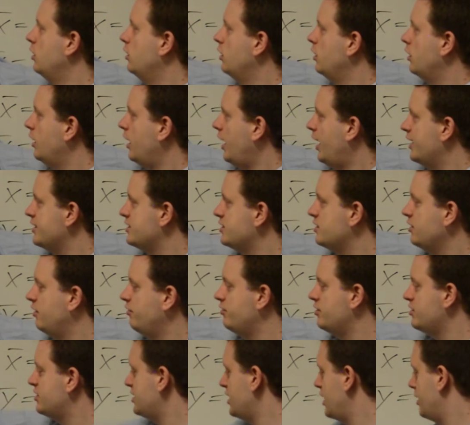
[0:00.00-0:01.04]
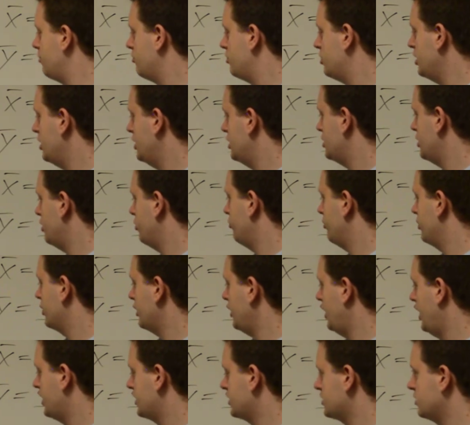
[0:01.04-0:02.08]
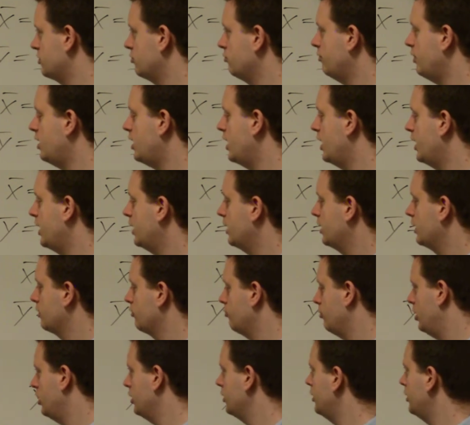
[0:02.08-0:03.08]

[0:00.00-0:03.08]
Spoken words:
I still have the same theta with x and y, well then